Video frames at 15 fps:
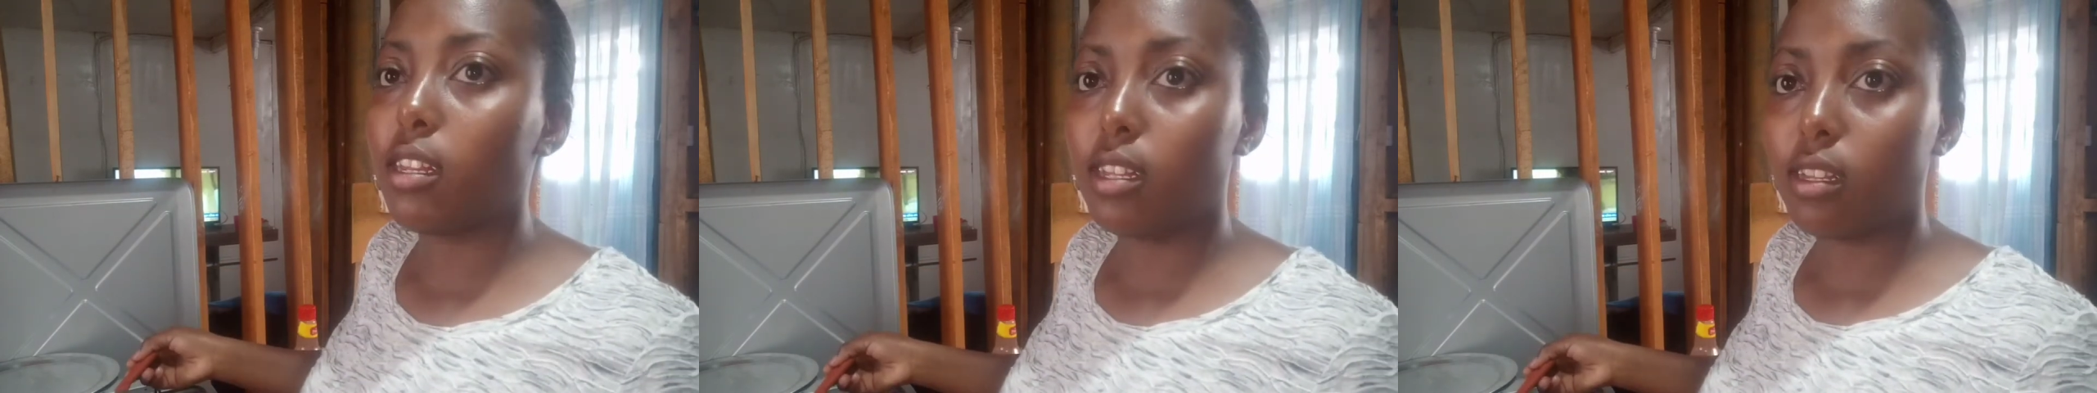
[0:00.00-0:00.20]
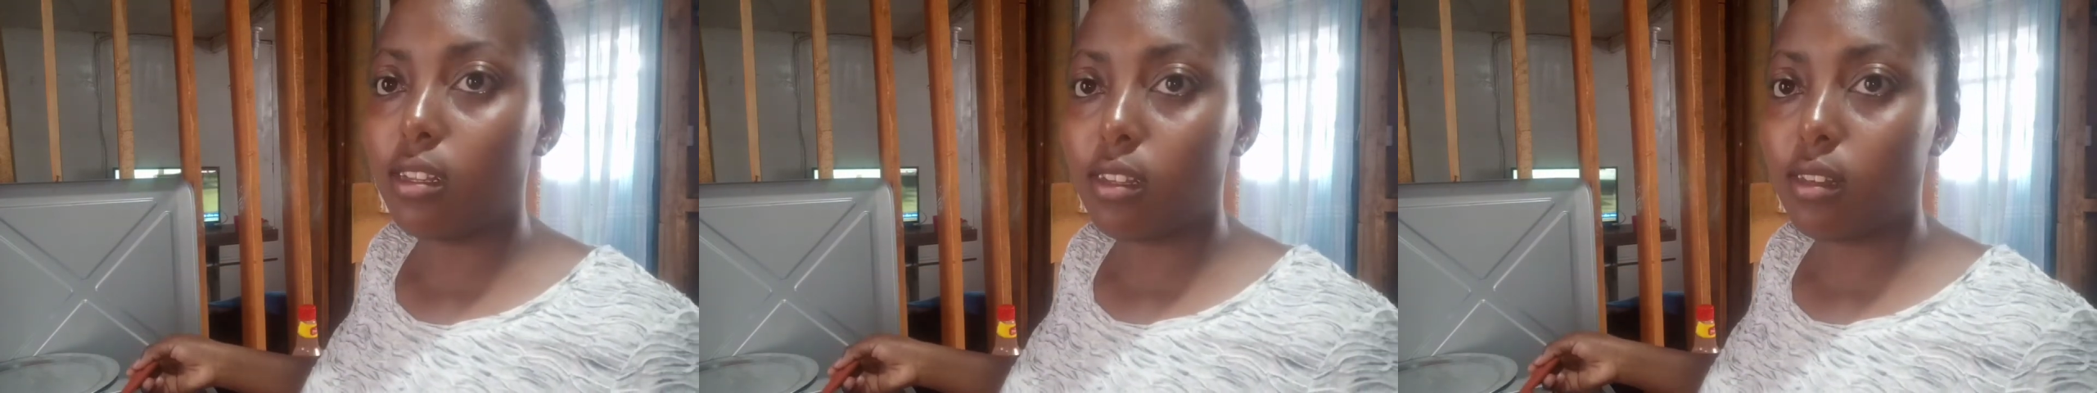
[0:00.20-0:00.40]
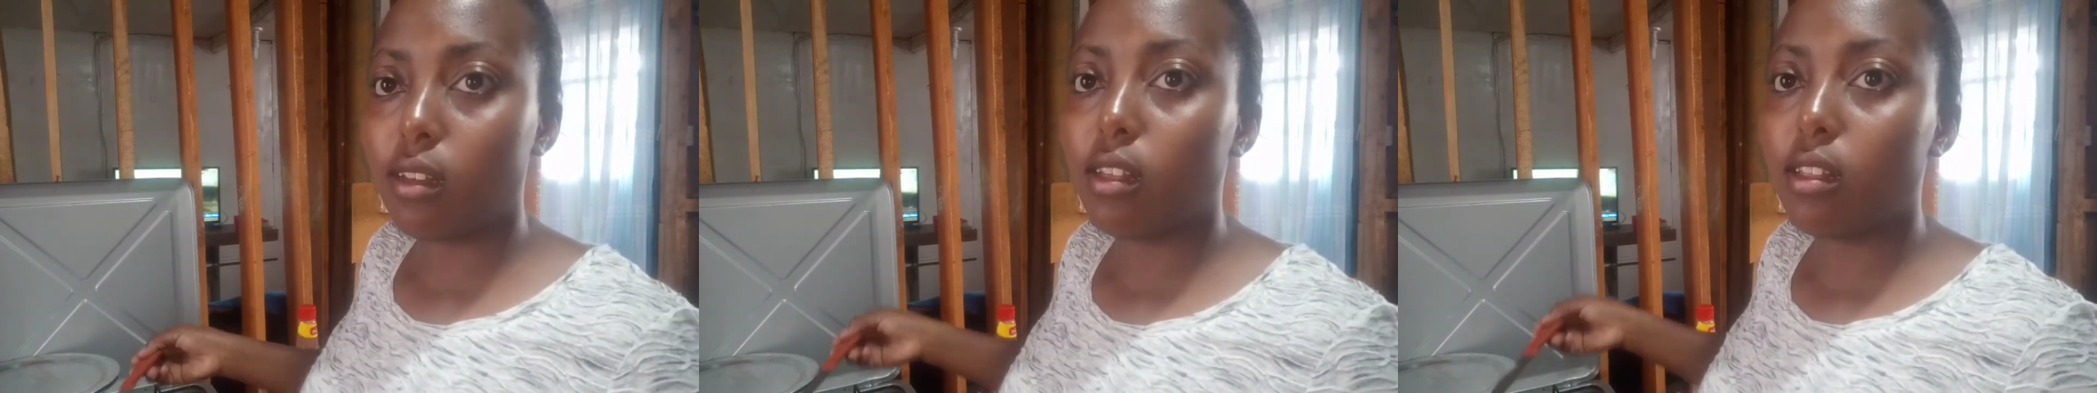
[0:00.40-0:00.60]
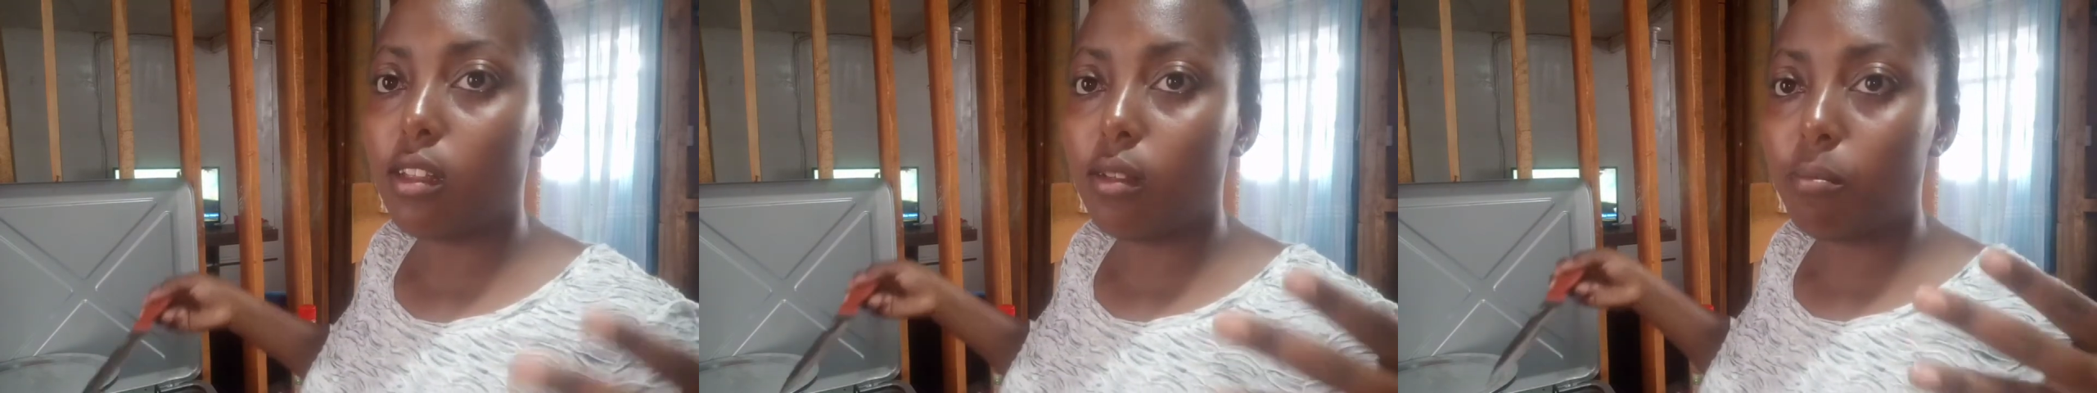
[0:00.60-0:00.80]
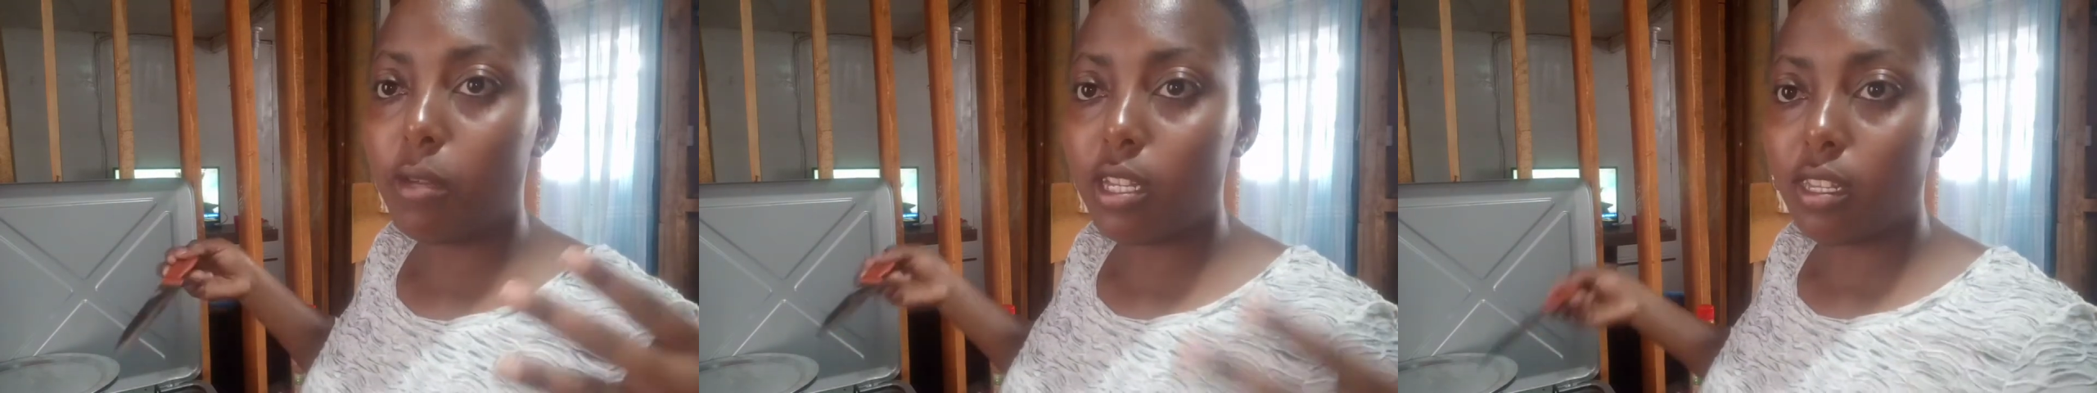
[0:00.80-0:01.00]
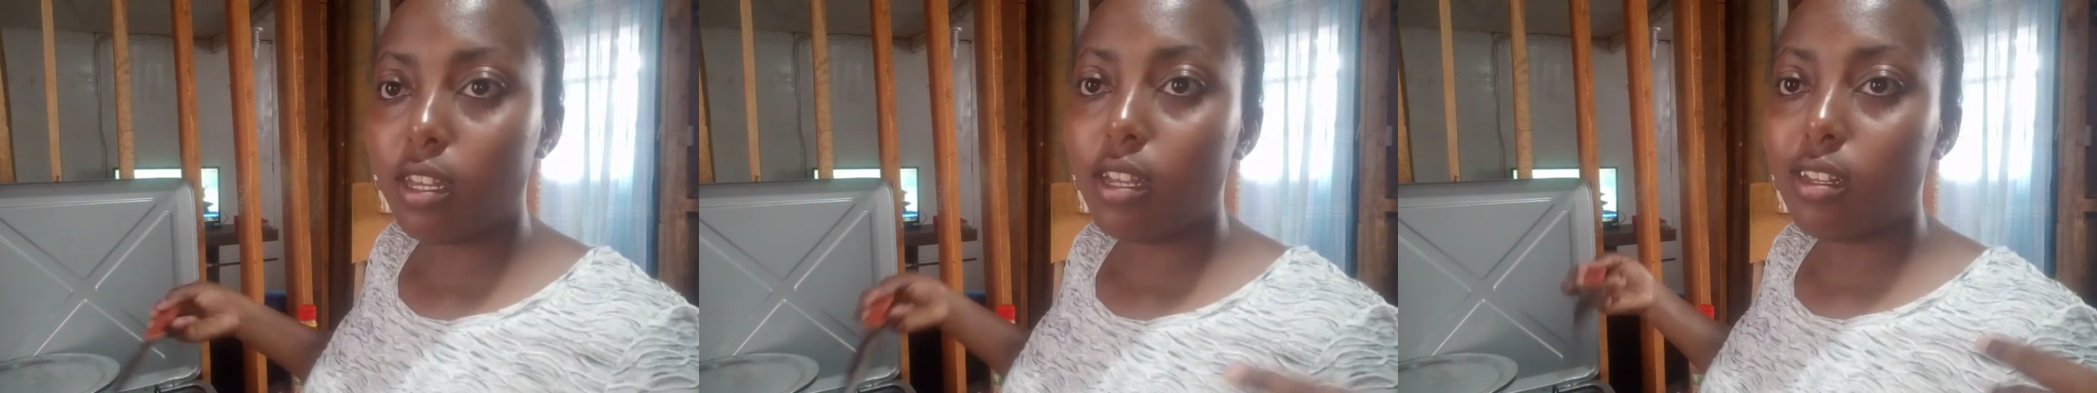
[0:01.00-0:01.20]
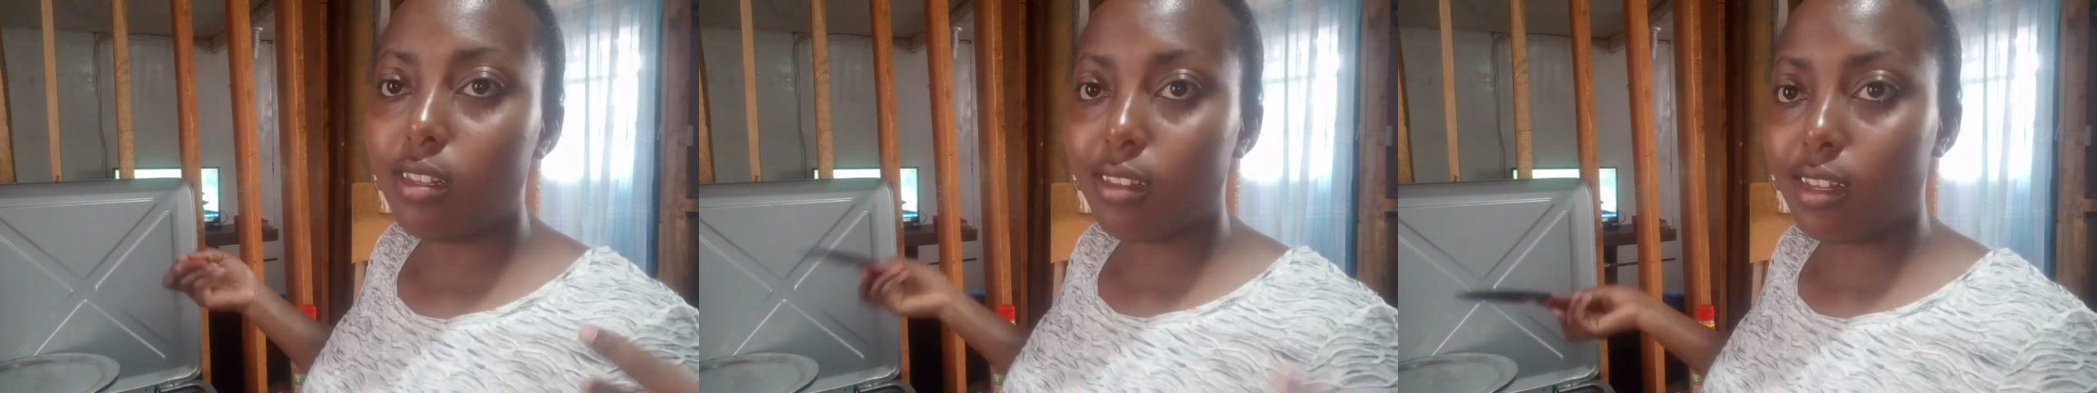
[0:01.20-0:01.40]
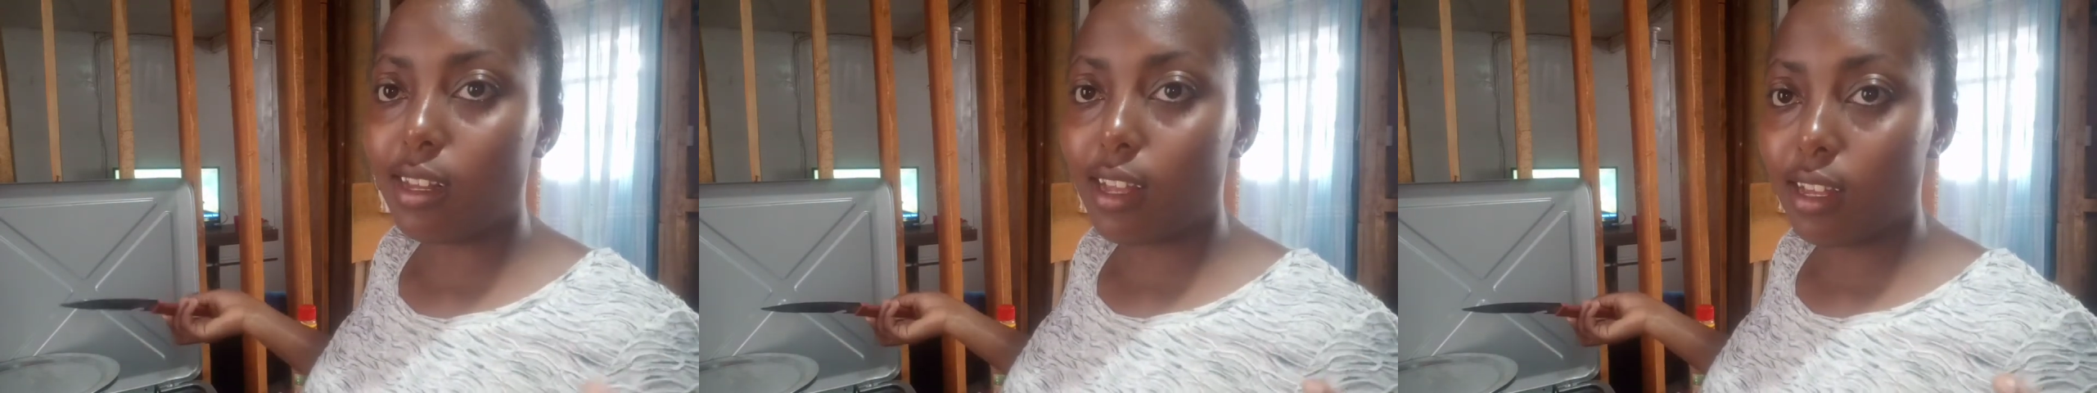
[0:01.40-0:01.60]

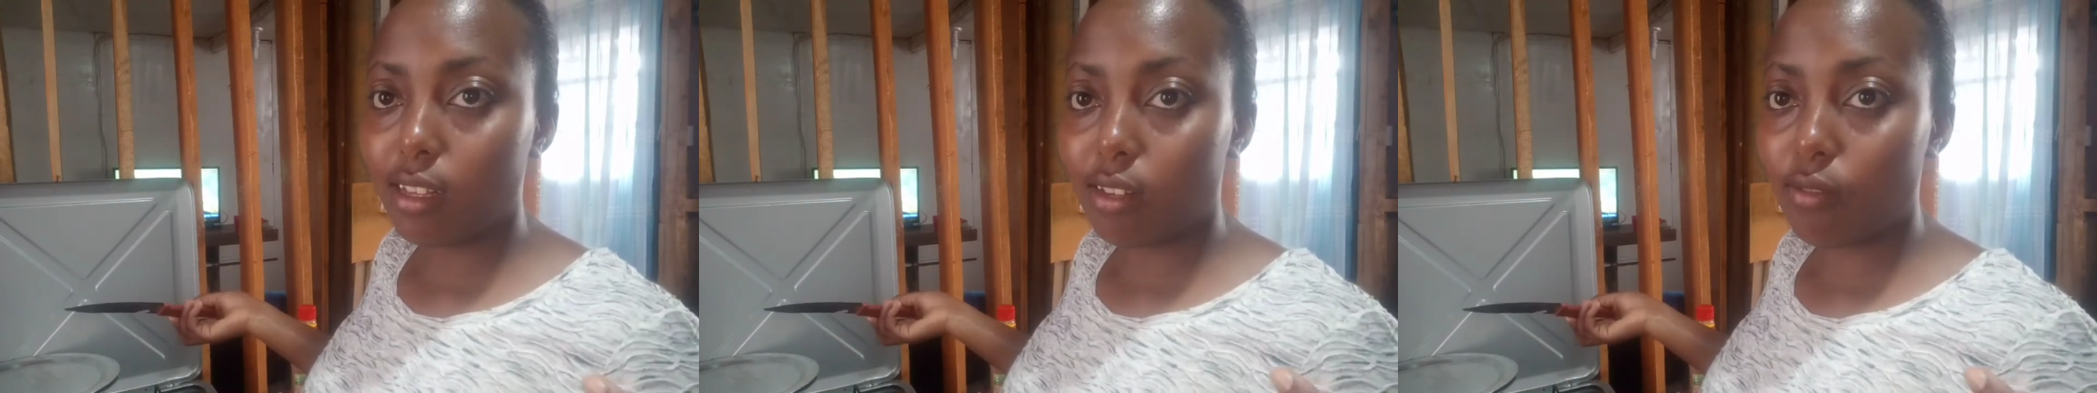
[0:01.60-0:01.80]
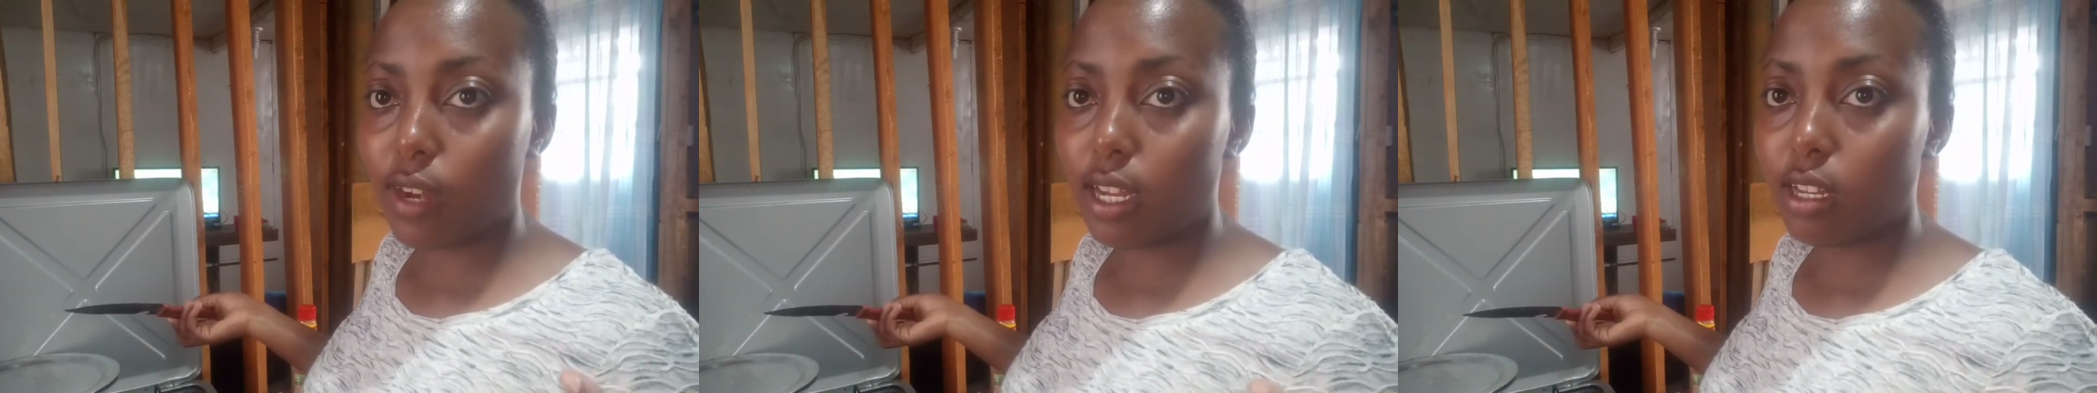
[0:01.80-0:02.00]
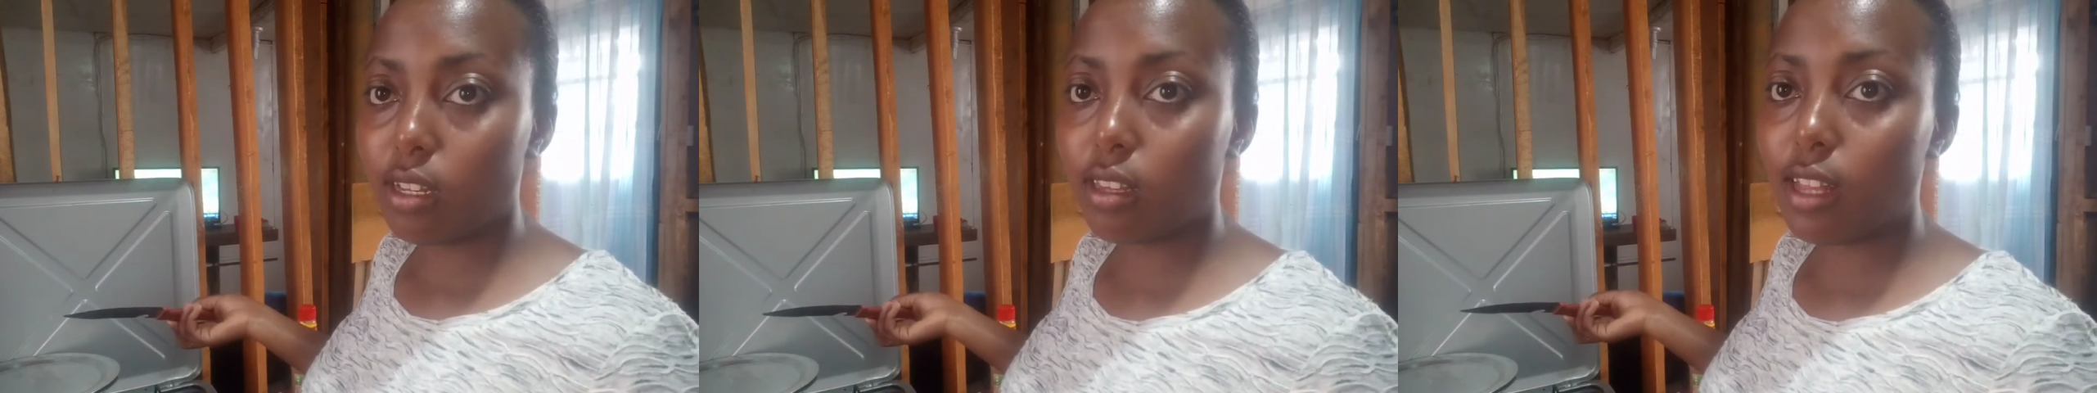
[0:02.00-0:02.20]
its length, right?